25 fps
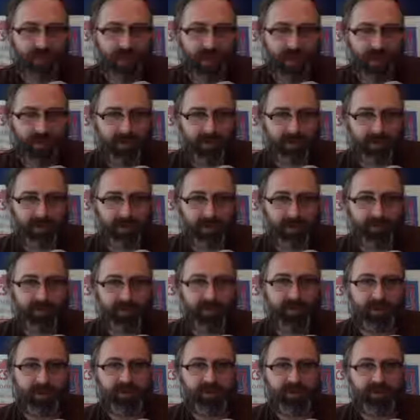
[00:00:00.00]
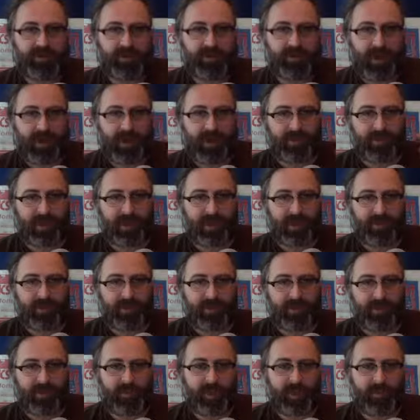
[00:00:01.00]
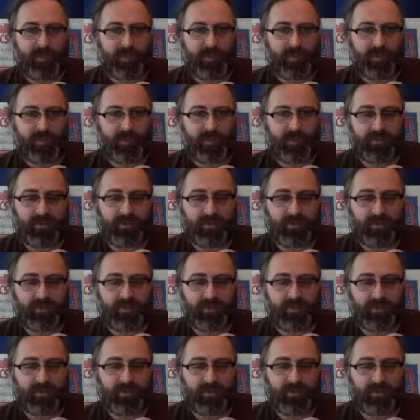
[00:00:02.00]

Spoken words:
powered and they breathe in through the mouth and out through their bums?